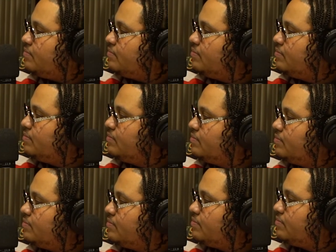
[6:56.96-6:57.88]

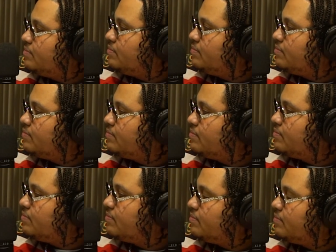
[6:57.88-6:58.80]

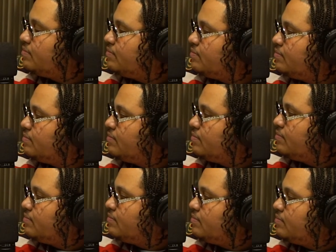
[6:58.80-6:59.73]

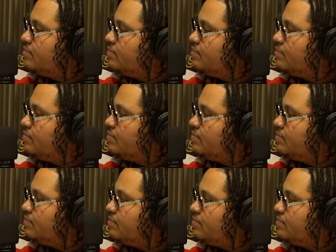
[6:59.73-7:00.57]
(not speaking)